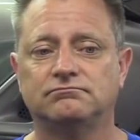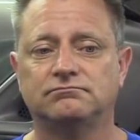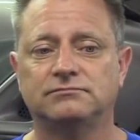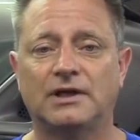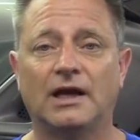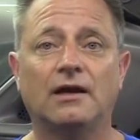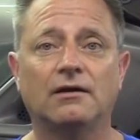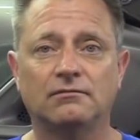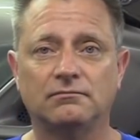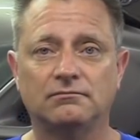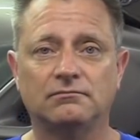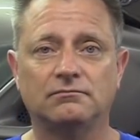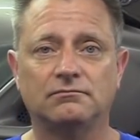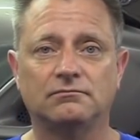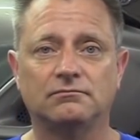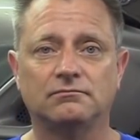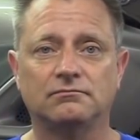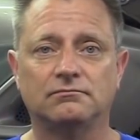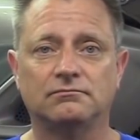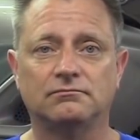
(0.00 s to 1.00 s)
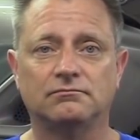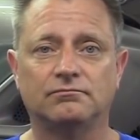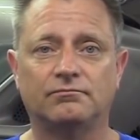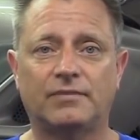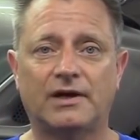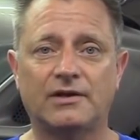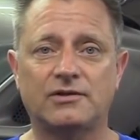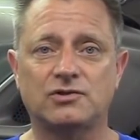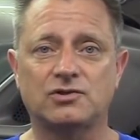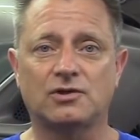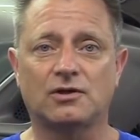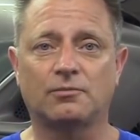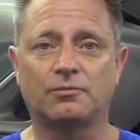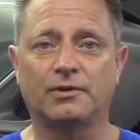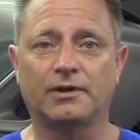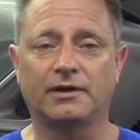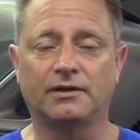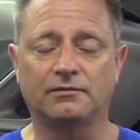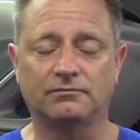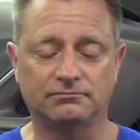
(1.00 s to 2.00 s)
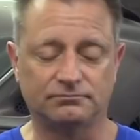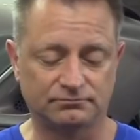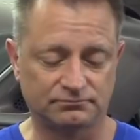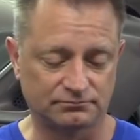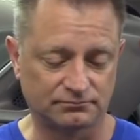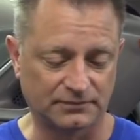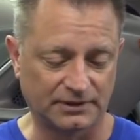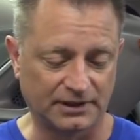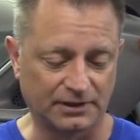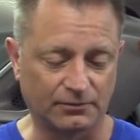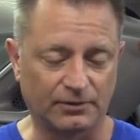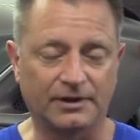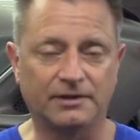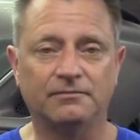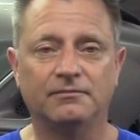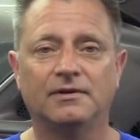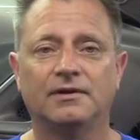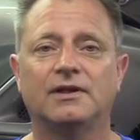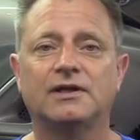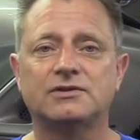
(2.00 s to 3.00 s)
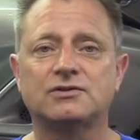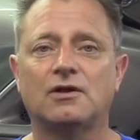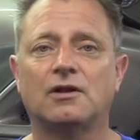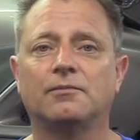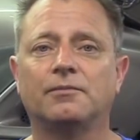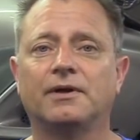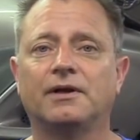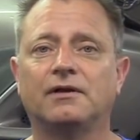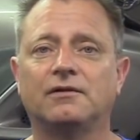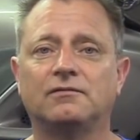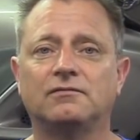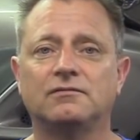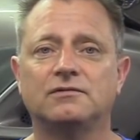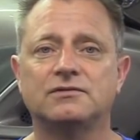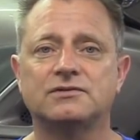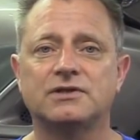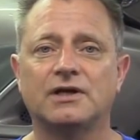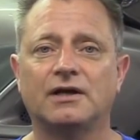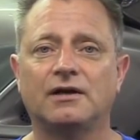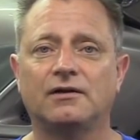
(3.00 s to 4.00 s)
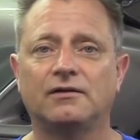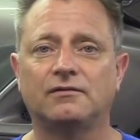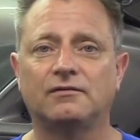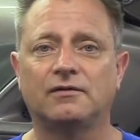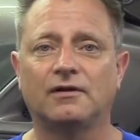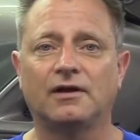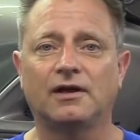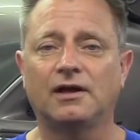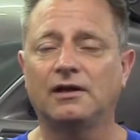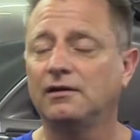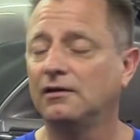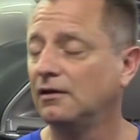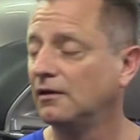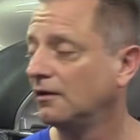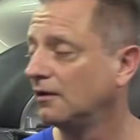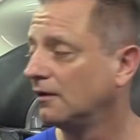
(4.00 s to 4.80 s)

yeah, buy the Shark Bike. Anyway, that's all I'm gonna say today,